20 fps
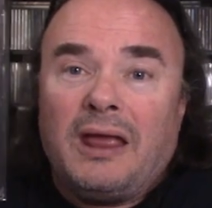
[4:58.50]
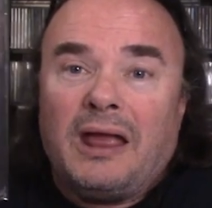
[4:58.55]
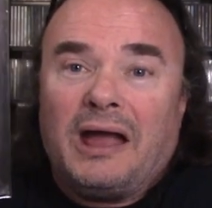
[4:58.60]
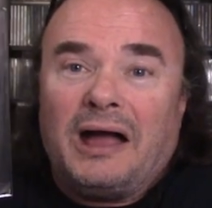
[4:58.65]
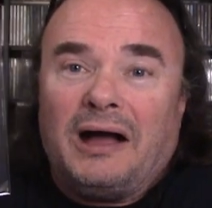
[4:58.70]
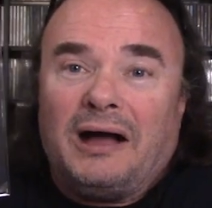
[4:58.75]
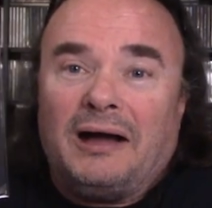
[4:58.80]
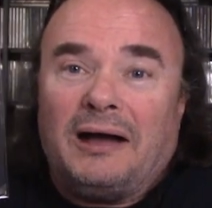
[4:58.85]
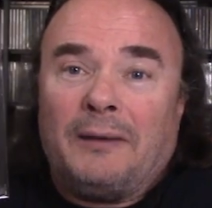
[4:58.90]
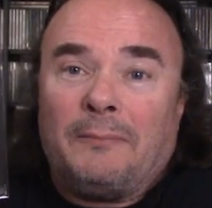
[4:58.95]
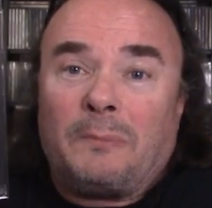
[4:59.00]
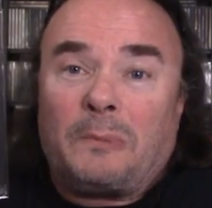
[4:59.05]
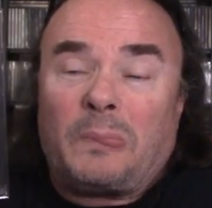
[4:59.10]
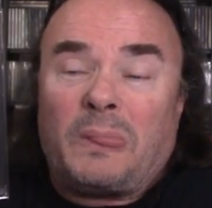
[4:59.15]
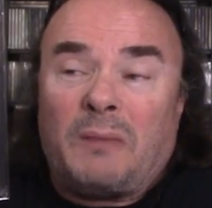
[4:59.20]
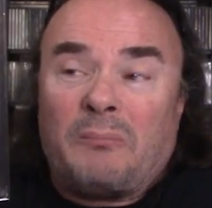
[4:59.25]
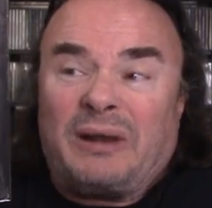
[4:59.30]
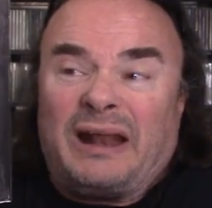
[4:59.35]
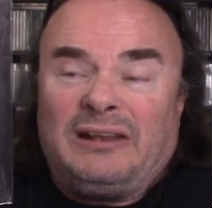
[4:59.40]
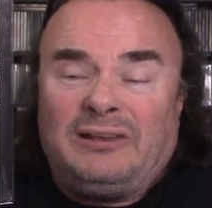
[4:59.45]
Um,
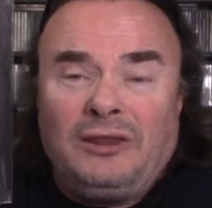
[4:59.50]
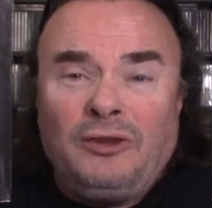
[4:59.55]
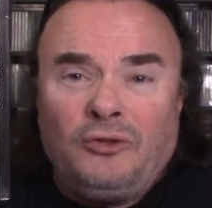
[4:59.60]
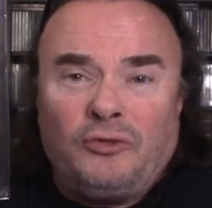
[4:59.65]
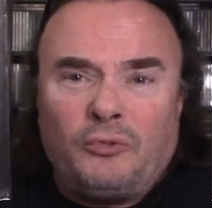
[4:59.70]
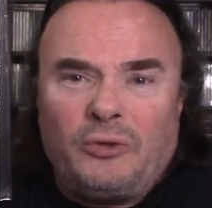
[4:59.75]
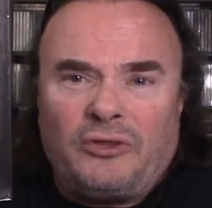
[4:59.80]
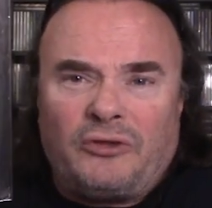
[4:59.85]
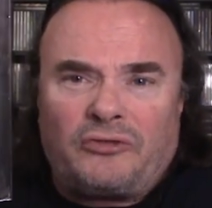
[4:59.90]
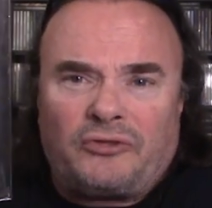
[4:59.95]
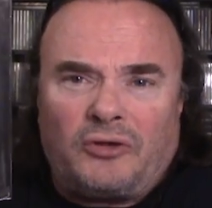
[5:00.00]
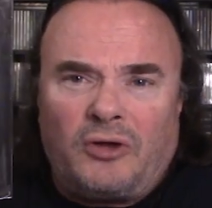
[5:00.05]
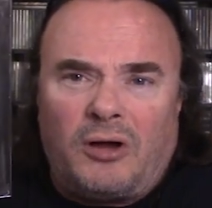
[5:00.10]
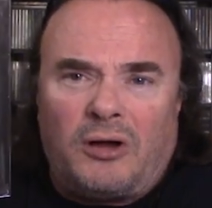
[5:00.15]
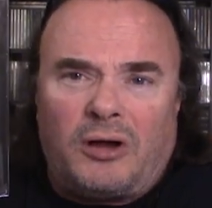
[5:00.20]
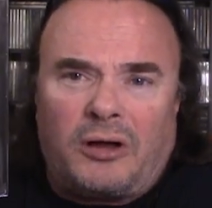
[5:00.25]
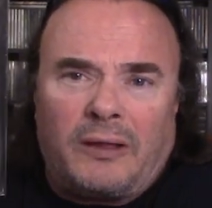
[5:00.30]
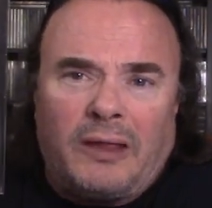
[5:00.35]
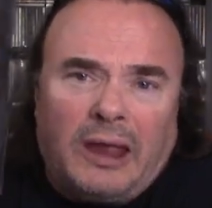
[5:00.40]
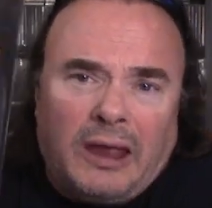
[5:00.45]
but I did enjoy the
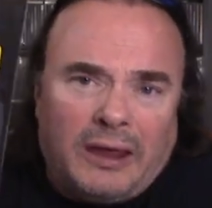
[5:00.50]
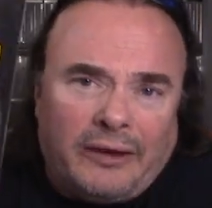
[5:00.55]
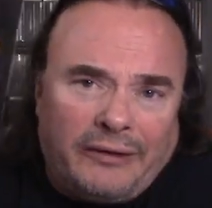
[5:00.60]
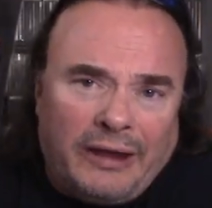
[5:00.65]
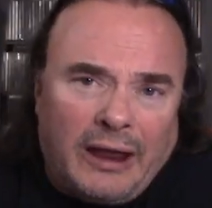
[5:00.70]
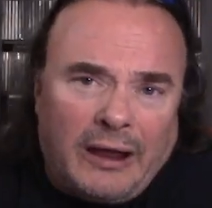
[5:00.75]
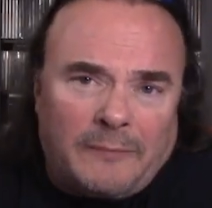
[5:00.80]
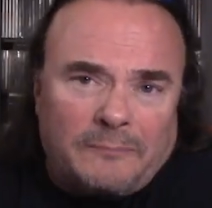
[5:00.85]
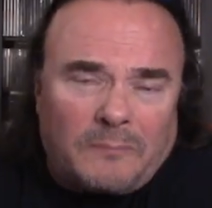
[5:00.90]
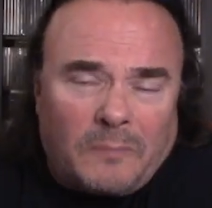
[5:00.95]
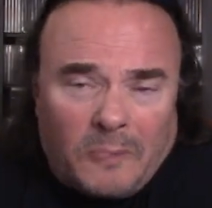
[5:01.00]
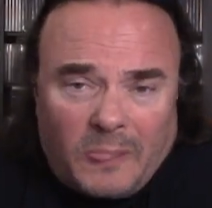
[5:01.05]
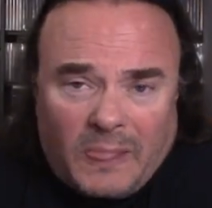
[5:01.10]
song. Now,